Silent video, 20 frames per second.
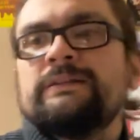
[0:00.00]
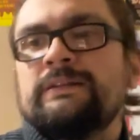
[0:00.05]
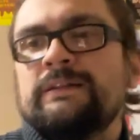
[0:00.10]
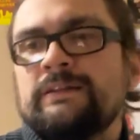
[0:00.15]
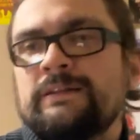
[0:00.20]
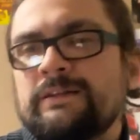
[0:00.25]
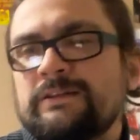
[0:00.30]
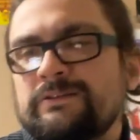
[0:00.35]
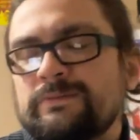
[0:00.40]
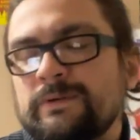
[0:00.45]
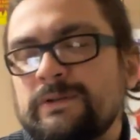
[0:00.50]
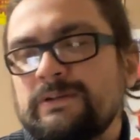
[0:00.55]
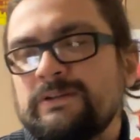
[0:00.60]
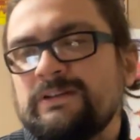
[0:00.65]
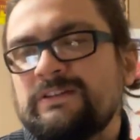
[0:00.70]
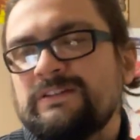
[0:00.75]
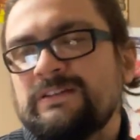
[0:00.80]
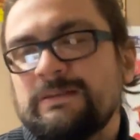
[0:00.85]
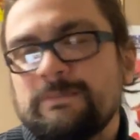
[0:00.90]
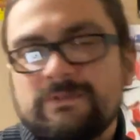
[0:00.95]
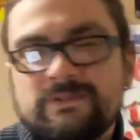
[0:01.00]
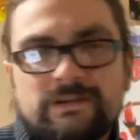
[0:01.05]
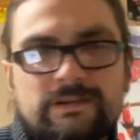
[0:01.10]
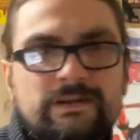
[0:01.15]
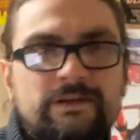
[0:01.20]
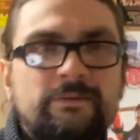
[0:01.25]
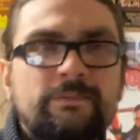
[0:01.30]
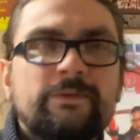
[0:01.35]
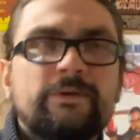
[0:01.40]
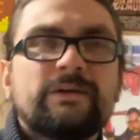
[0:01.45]
And this one just seems a
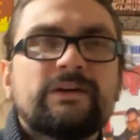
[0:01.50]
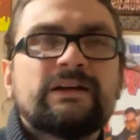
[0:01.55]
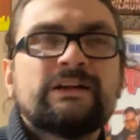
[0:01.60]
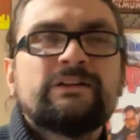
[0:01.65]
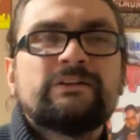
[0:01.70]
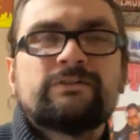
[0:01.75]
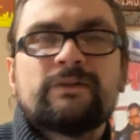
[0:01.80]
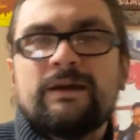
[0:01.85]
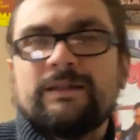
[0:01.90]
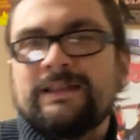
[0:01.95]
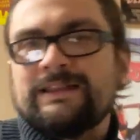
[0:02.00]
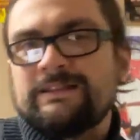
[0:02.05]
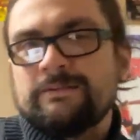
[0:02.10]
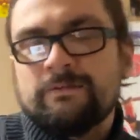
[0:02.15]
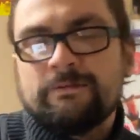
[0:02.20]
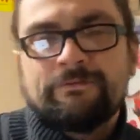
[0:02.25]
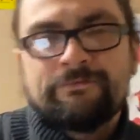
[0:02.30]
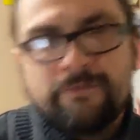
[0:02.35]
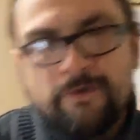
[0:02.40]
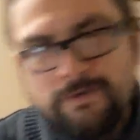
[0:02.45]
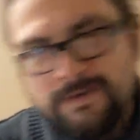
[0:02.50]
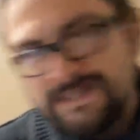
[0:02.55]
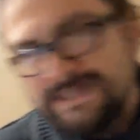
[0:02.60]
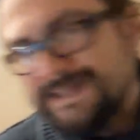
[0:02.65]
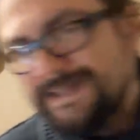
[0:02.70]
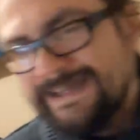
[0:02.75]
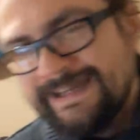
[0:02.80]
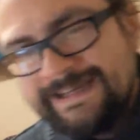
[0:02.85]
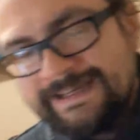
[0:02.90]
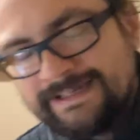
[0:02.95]
little more contrived, like they were phoning
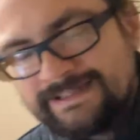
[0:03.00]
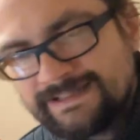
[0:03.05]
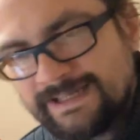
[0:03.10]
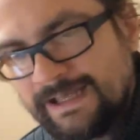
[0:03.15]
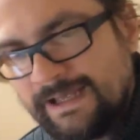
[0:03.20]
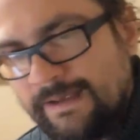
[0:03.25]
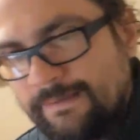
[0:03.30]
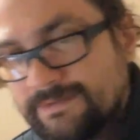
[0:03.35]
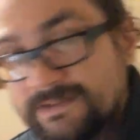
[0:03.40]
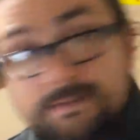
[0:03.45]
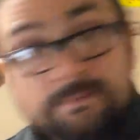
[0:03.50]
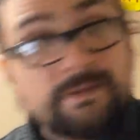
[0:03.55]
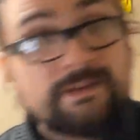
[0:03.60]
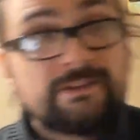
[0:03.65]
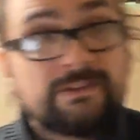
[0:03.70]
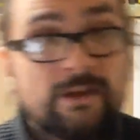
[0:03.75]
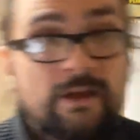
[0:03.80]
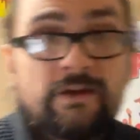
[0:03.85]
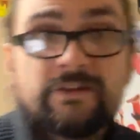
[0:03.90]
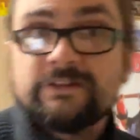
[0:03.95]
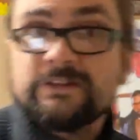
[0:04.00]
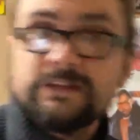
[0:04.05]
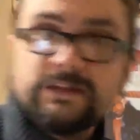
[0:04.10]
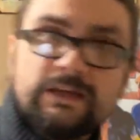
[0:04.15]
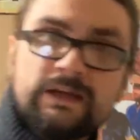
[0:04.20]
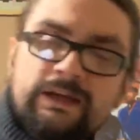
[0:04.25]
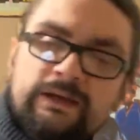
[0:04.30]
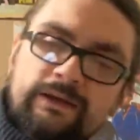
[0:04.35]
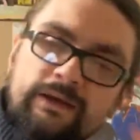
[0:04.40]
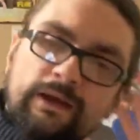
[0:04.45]
it in at times. Some of the songs are
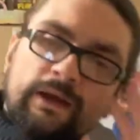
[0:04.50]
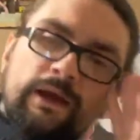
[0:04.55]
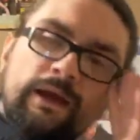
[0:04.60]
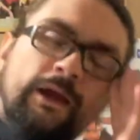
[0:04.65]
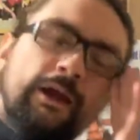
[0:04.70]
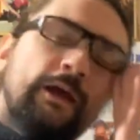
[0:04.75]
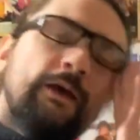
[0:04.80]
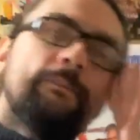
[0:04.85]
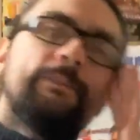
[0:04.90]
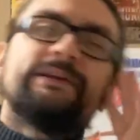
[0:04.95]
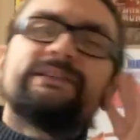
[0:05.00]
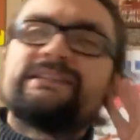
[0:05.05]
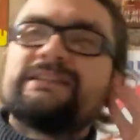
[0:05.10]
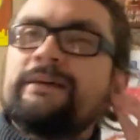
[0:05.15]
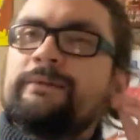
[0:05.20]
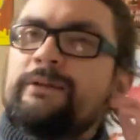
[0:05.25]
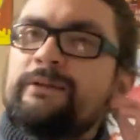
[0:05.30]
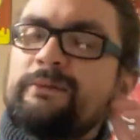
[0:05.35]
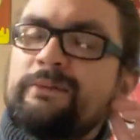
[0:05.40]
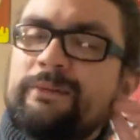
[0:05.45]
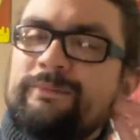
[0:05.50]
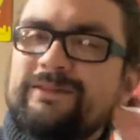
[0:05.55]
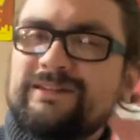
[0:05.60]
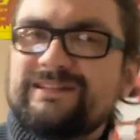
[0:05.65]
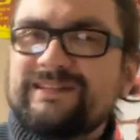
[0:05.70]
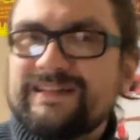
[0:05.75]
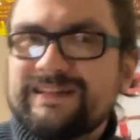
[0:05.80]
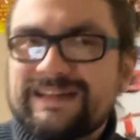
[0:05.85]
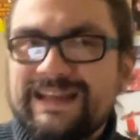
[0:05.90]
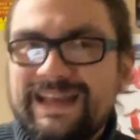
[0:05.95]
good, but some of them I'm just
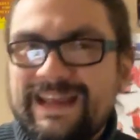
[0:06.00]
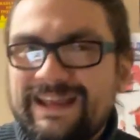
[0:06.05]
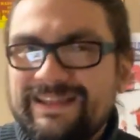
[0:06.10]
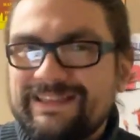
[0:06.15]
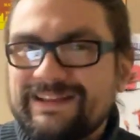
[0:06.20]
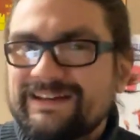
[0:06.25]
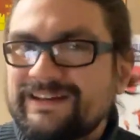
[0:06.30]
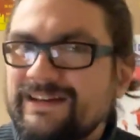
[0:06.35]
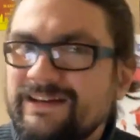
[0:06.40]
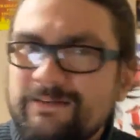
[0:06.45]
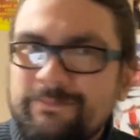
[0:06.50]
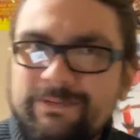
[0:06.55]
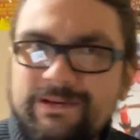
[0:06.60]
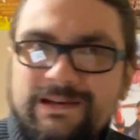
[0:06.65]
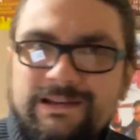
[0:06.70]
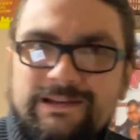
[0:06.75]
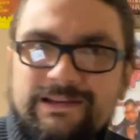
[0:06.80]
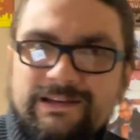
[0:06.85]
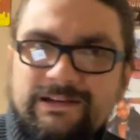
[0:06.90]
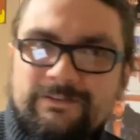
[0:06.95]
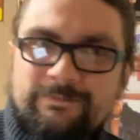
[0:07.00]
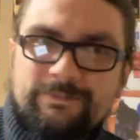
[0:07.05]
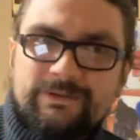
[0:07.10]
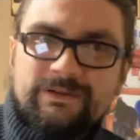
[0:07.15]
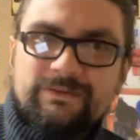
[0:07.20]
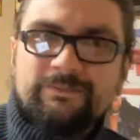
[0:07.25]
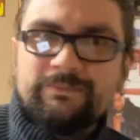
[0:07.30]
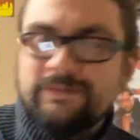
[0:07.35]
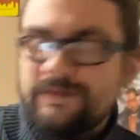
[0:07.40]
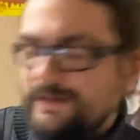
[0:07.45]
like, that could have been a little
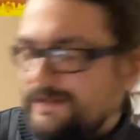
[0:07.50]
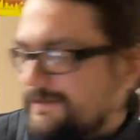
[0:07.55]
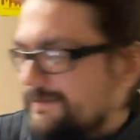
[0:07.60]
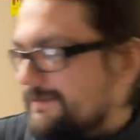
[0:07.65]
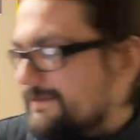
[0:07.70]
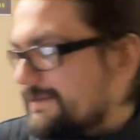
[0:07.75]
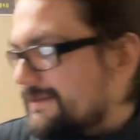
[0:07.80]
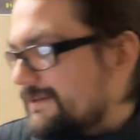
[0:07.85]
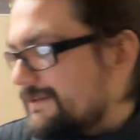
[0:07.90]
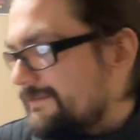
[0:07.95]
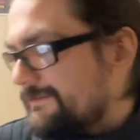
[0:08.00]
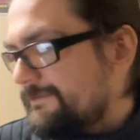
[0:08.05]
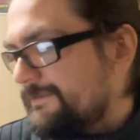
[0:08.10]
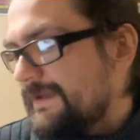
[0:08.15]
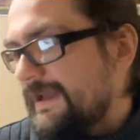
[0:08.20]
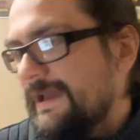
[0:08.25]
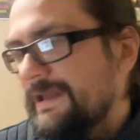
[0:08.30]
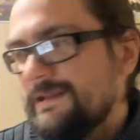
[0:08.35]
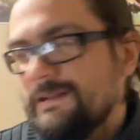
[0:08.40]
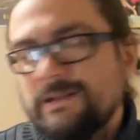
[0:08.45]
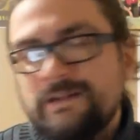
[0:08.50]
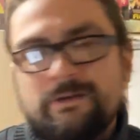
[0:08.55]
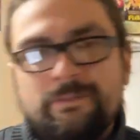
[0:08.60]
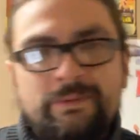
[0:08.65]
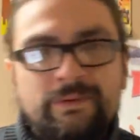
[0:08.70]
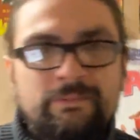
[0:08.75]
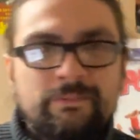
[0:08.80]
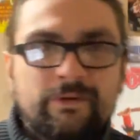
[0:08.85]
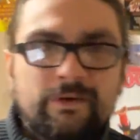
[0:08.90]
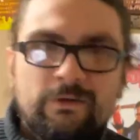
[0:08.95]
bit better. It could have had a little
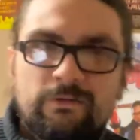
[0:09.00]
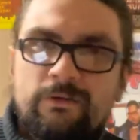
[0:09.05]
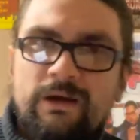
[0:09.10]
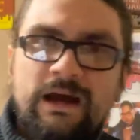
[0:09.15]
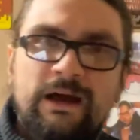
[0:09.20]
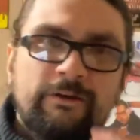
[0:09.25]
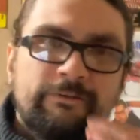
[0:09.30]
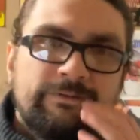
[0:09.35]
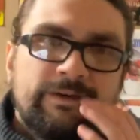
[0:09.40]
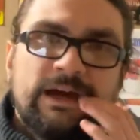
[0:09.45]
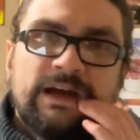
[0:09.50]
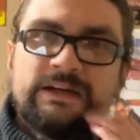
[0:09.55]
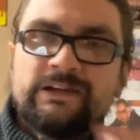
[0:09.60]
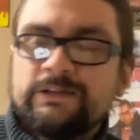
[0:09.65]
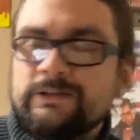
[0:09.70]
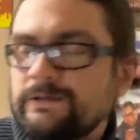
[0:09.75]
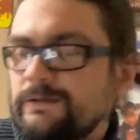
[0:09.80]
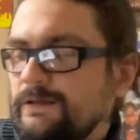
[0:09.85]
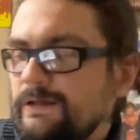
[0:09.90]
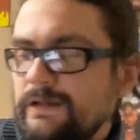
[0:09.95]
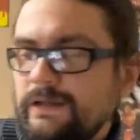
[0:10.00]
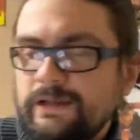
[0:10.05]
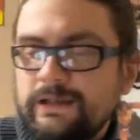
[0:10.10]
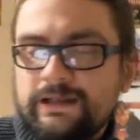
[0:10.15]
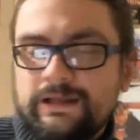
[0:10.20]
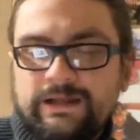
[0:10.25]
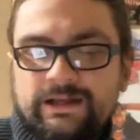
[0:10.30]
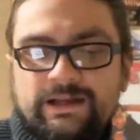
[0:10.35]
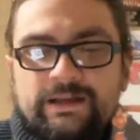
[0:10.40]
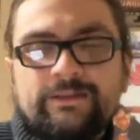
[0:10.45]
bit more wow factor
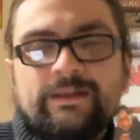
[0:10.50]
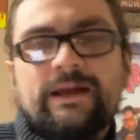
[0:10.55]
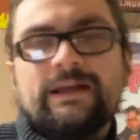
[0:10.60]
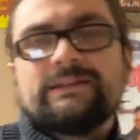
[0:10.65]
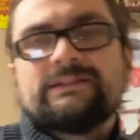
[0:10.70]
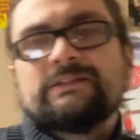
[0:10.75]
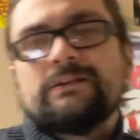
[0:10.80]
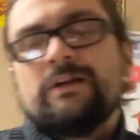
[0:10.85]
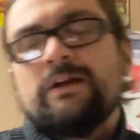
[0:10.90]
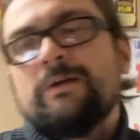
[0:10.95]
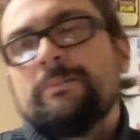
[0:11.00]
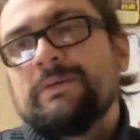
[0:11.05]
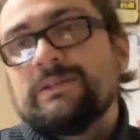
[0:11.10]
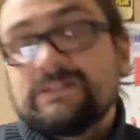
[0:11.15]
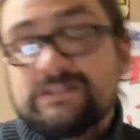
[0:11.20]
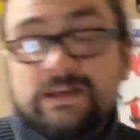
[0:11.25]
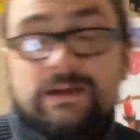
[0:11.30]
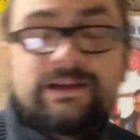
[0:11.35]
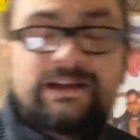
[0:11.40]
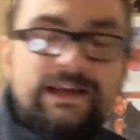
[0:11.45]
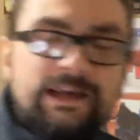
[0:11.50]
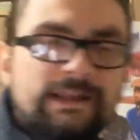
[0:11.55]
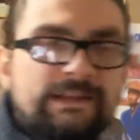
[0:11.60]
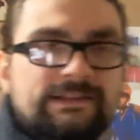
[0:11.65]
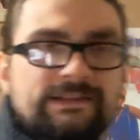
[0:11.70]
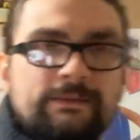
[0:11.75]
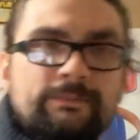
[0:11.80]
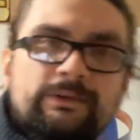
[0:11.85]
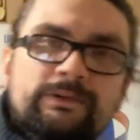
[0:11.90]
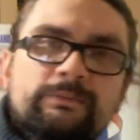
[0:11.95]
in that song. But so again,
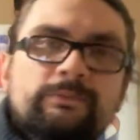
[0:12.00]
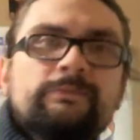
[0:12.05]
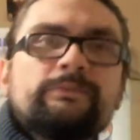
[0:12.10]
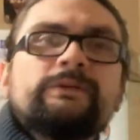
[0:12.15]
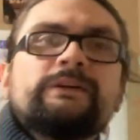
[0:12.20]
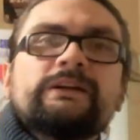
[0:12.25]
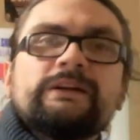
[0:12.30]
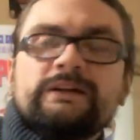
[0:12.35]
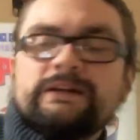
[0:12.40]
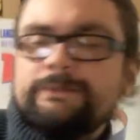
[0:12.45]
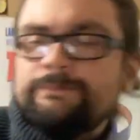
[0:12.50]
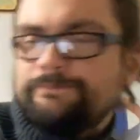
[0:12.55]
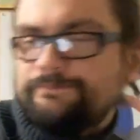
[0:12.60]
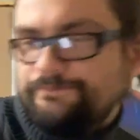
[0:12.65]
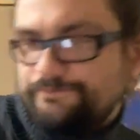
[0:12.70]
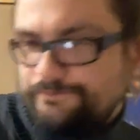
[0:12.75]
some of them were good.